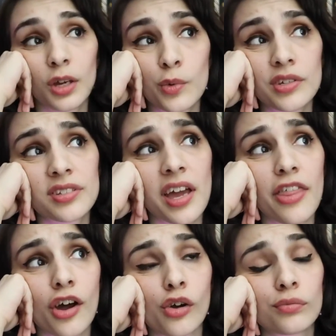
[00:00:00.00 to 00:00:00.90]
I will say
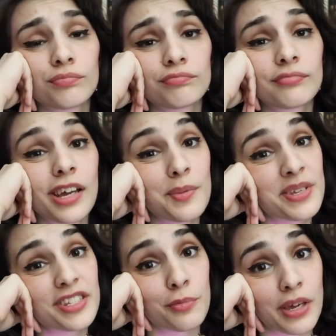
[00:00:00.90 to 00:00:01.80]
though, I
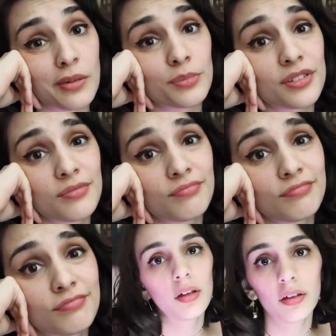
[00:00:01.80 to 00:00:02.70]
miss the memes.
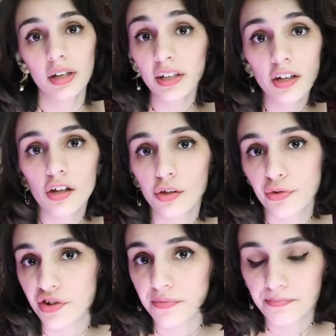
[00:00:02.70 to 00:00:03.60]
In
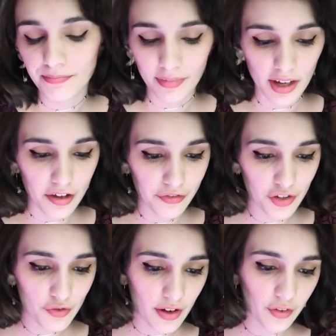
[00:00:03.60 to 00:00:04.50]
conclusion, if
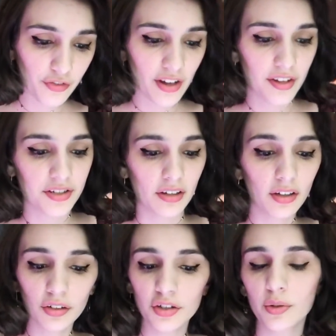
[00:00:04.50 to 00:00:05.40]
you've ever felt a
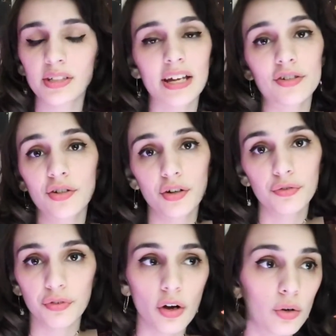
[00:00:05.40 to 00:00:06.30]
little too attached to your
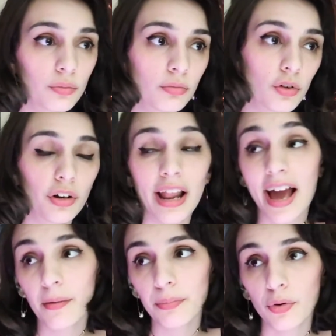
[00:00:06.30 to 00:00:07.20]
phone, or an
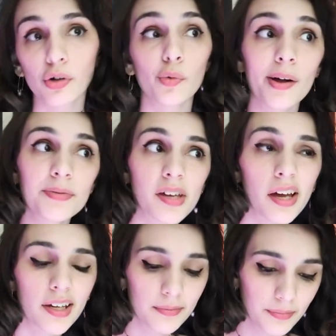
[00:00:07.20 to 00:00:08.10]
app, or a
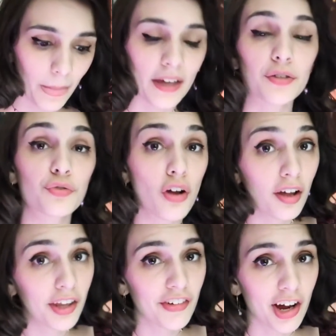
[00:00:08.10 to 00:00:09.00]
website, I
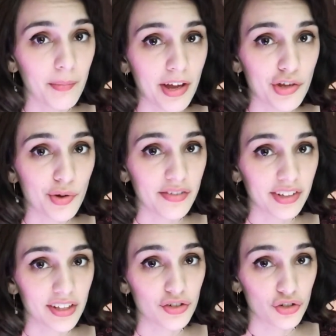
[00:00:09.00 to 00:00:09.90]
strongly recommend you
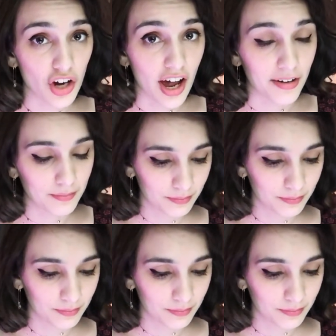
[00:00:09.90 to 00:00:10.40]
giving this a shot.